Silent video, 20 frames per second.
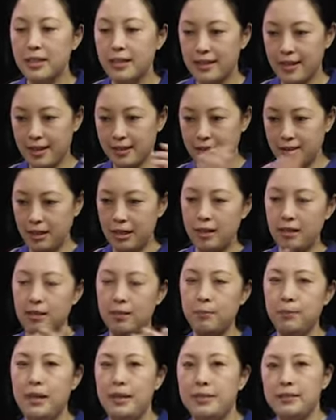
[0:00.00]
that's the hunk
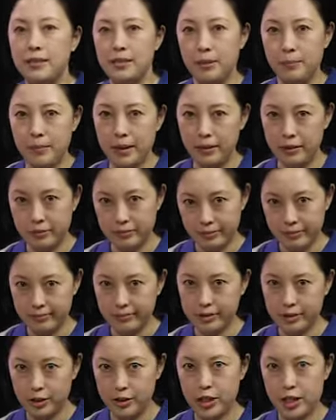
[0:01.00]
of plastic and metal
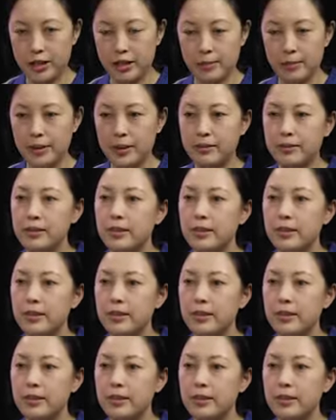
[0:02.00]
they're talking about.